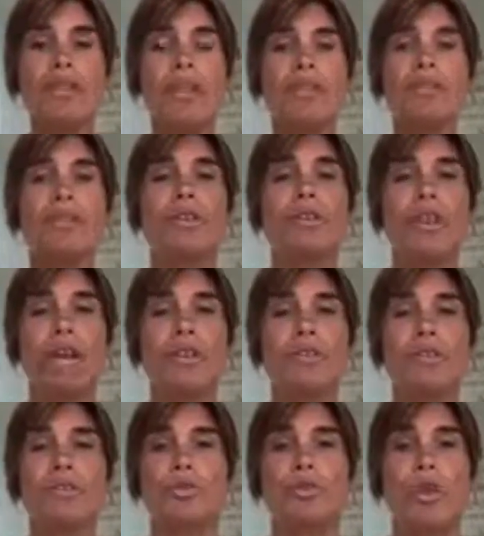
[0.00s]

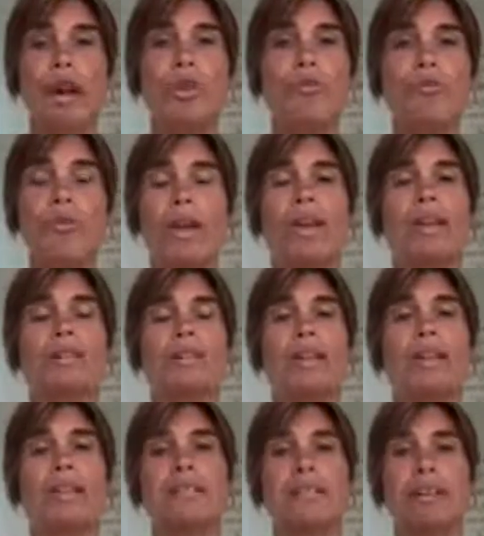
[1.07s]
So 12 weeks
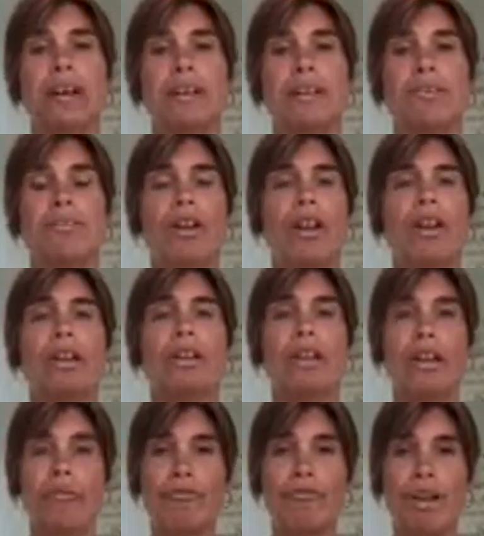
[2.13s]
is a kind of
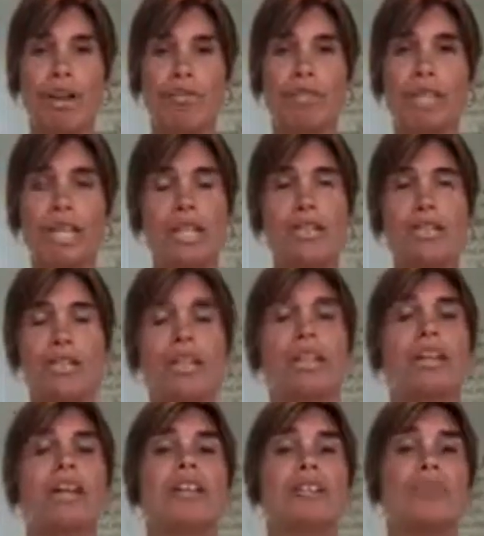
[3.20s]
like a foundation
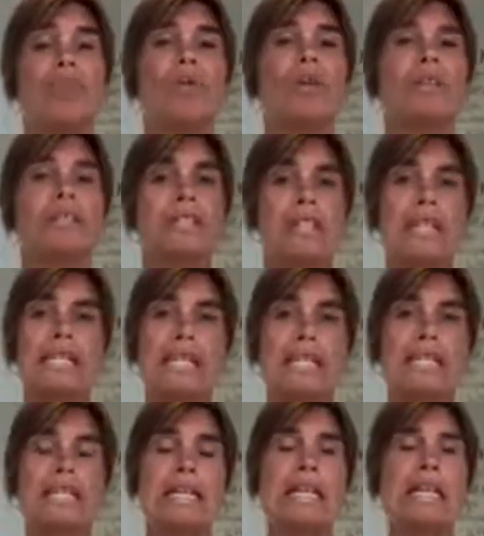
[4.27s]
that is what is
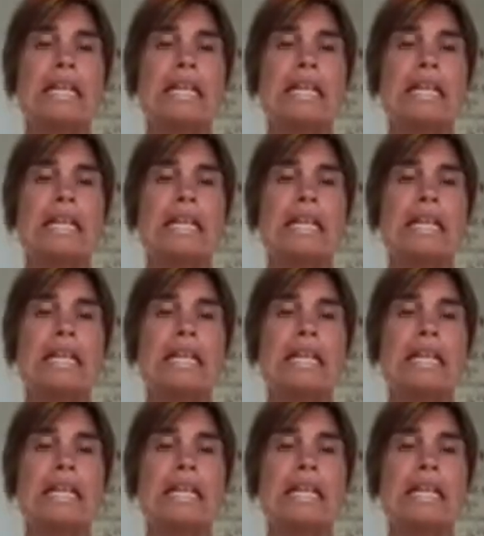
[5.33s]
needed